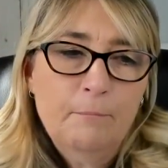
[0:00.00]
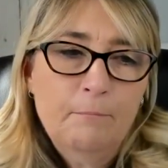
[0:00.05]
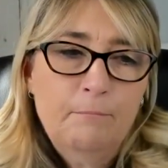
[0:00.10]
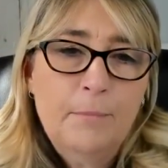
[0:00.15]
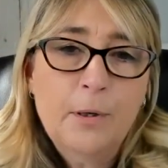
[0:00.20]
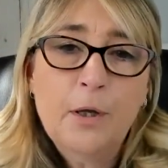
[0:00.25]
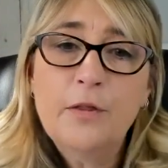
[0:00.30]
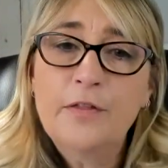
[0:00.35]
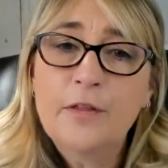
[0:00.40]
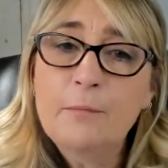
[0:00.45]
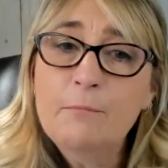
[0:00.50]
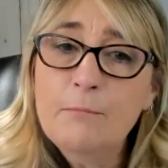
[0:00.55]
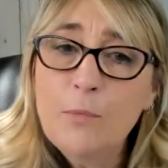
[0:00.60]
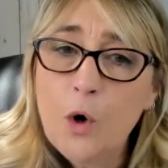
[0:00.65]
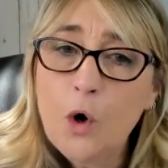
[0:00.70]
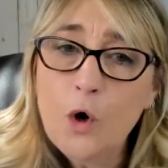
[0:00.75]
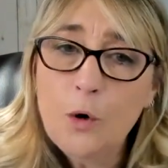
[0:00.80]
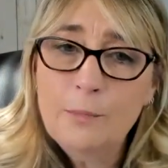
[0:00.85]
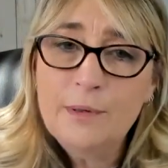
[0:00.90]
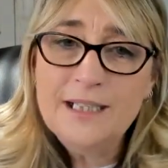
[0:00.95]
But the
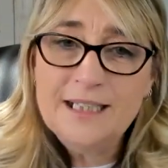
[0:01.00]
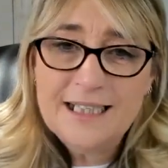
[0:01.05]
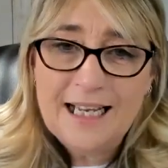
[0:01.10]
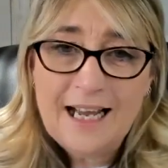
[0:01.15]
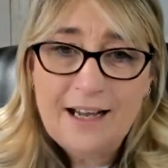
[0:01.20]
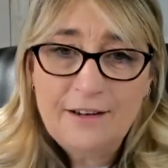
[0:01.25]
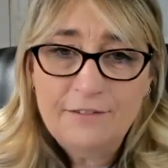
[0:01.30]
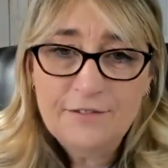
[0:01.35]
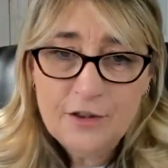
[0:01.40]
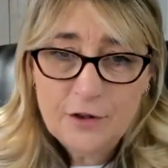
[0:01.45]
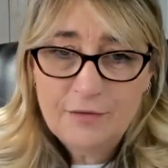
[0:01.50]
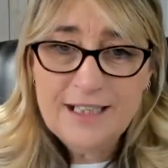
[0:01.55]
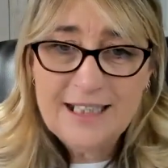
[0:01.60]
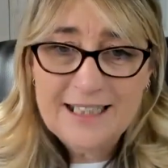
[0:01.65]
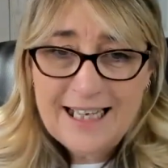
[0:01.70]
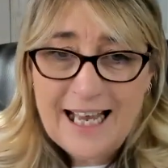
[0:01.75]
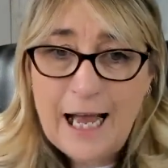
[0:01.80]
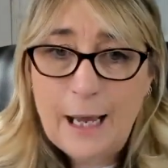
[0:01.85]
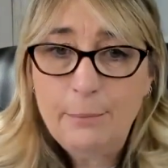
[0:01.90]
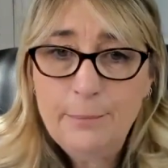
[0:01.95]
moment after it's
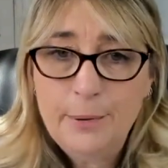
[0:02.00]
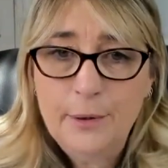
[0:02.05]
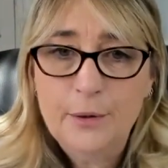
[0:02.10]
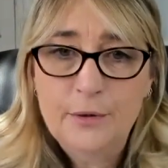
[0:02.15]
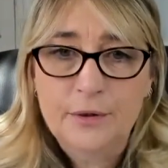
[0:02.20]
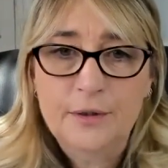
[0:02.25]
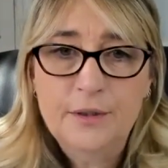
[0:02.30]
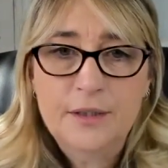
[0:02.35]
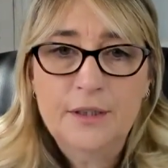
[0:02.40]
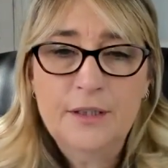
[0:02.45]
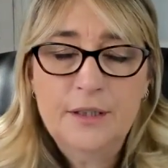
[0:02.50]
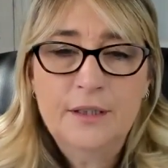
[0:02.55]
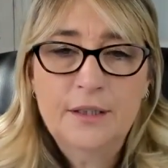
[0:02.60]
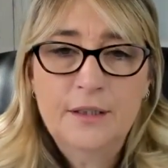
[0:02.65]
happened,